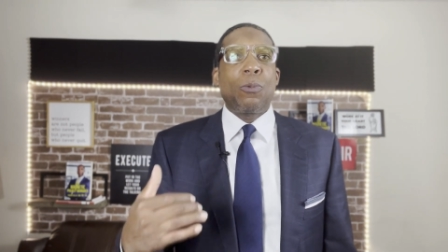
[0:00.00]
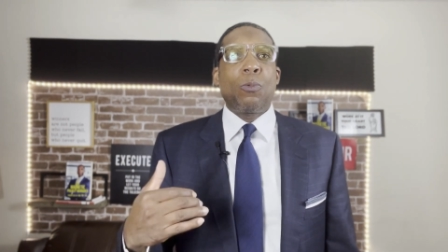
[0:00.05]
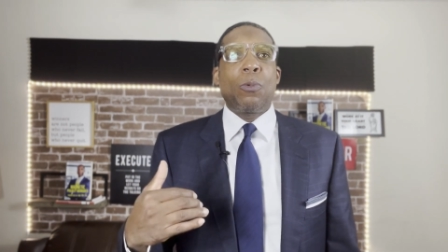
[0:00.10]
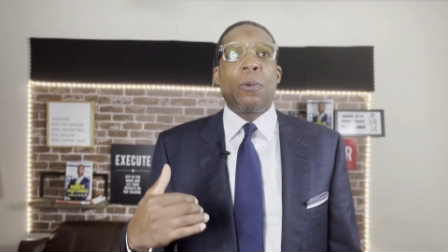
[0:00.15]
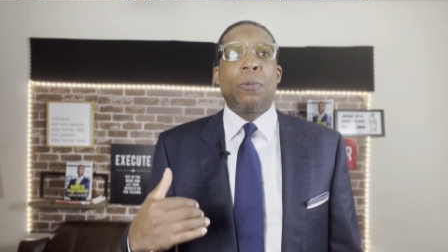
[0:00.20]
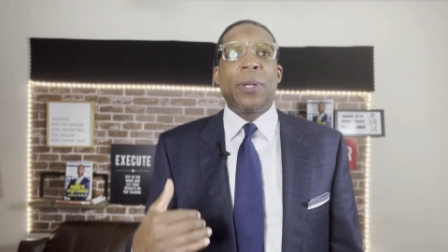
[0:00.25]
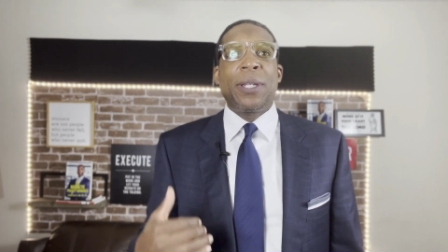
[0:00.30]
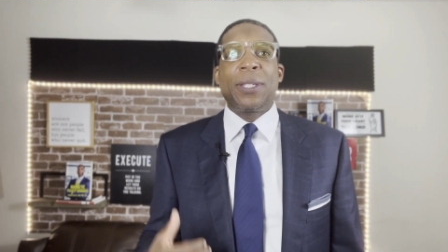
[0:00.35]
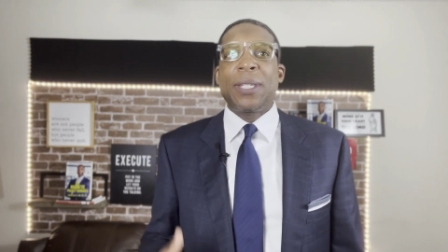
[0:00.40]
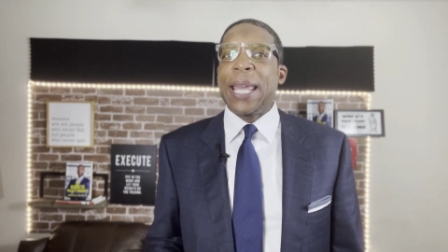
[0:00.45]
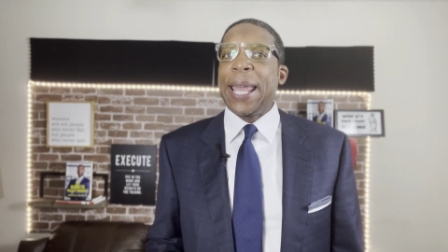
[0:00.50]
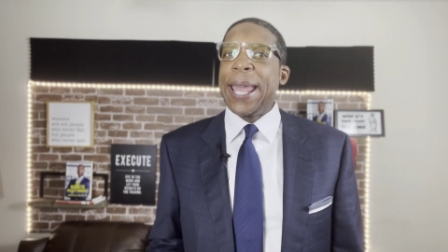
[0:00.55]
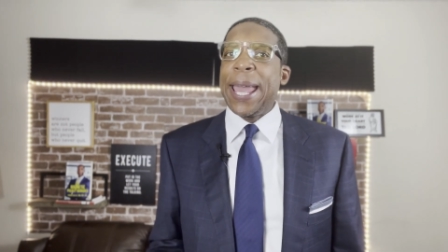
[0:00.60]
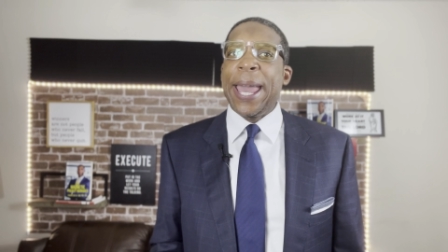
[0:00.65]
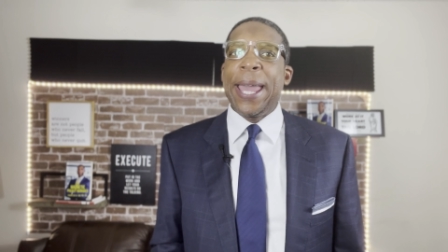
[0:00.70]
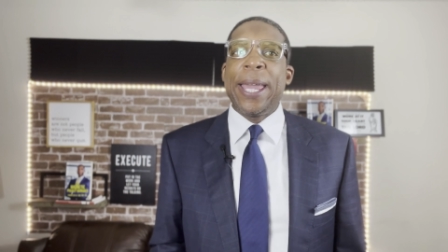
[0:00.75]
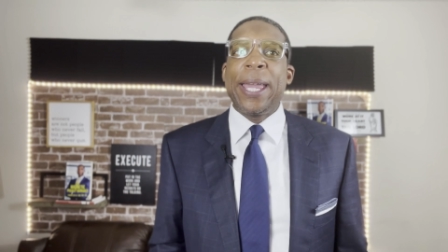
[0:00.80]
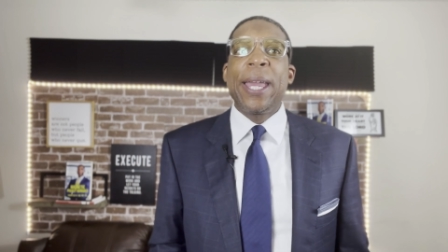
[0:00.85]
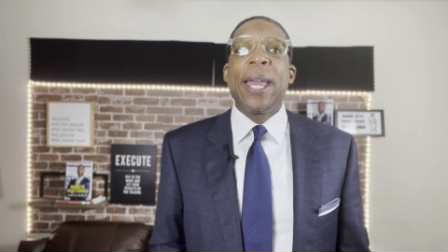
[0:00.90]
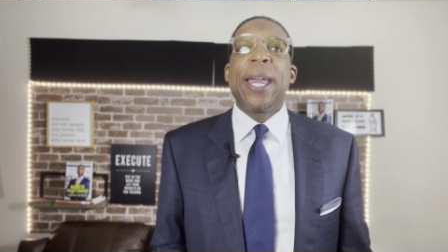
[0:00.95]
when we say,
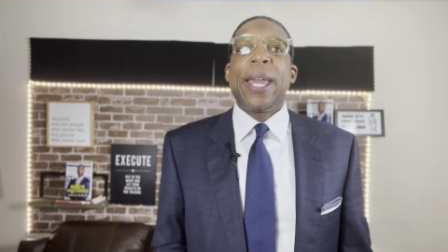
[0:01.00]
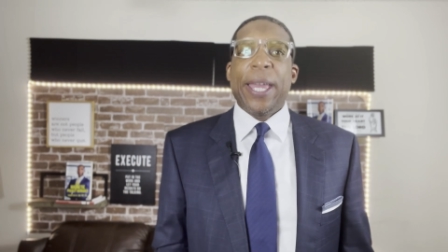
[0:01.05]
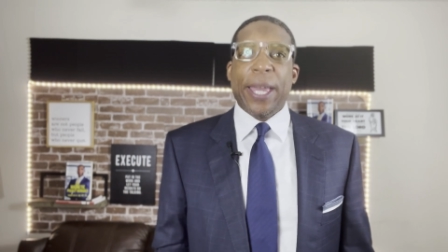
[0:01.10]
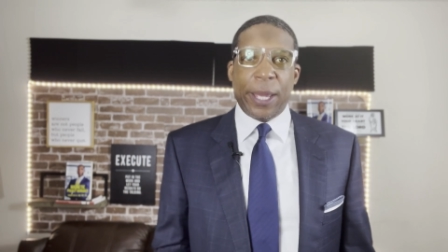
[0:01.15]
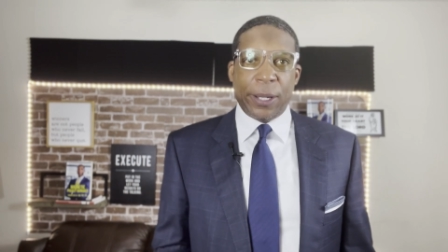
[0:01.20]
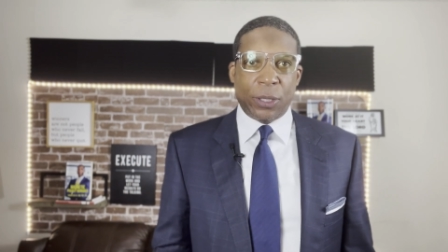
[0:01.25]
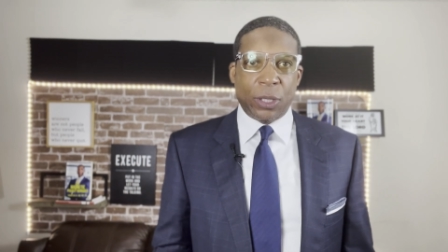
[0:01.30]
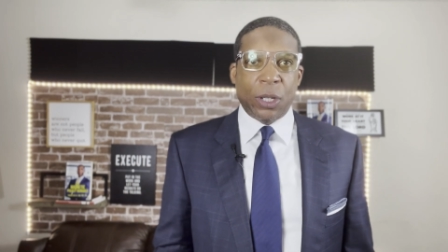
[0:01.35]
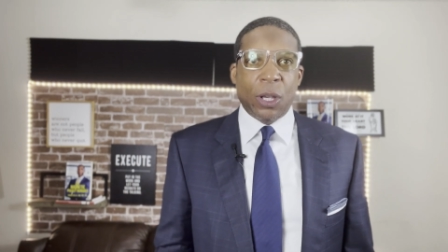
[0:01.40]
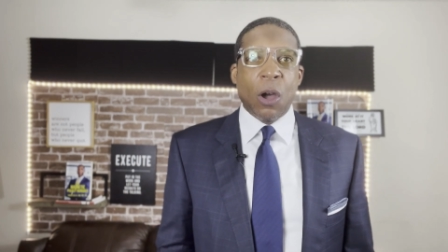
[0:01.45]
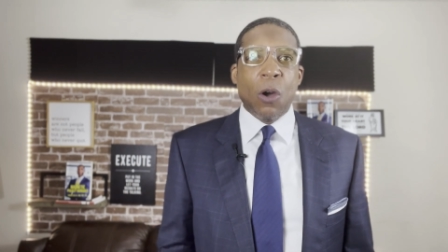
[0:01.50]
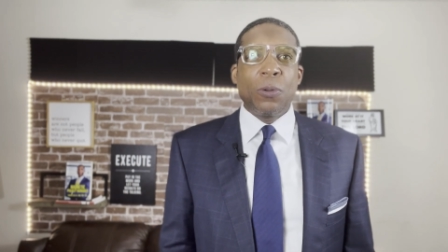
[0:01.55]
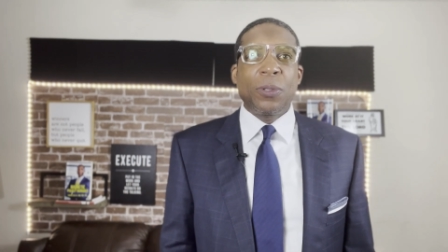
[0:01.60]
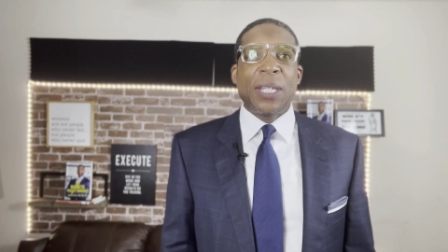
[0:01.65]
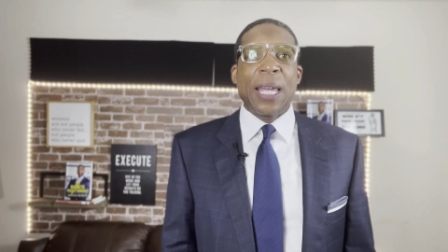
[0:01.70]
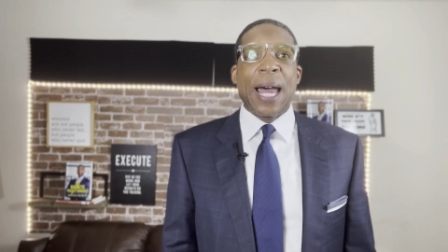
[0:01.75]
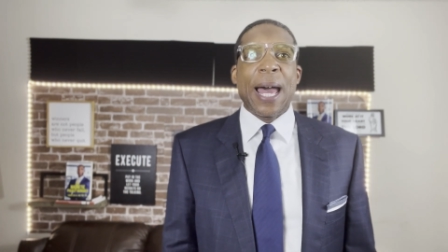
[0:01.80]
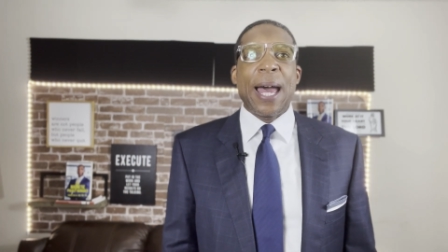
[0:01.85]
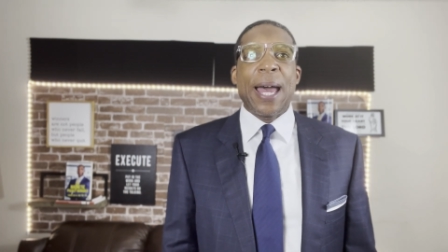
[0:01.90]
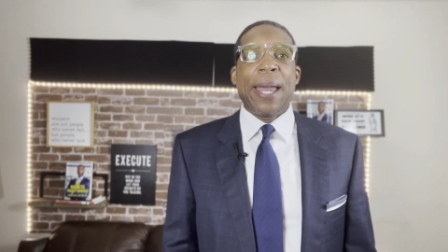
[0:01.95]
hey, it's go
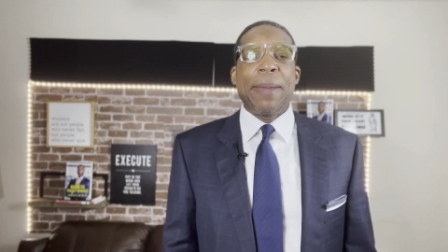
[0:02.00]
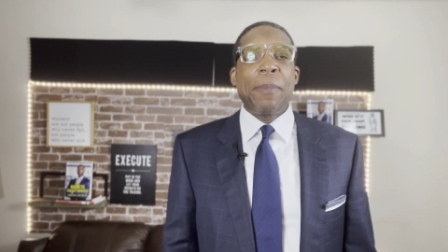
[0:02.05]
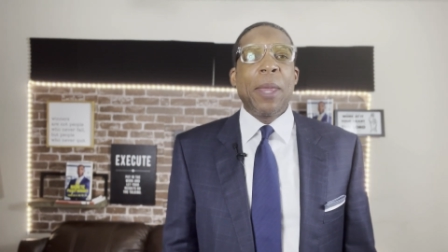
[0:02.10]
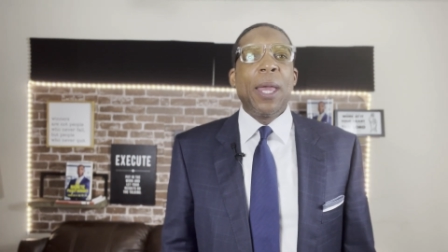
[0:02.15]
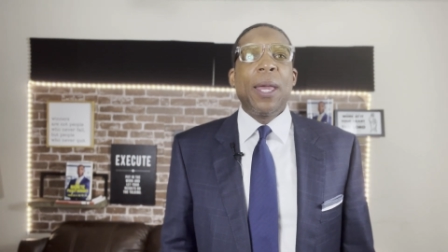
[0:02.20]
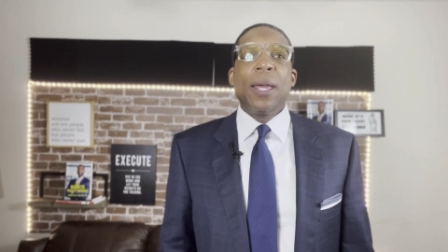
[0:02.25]
time,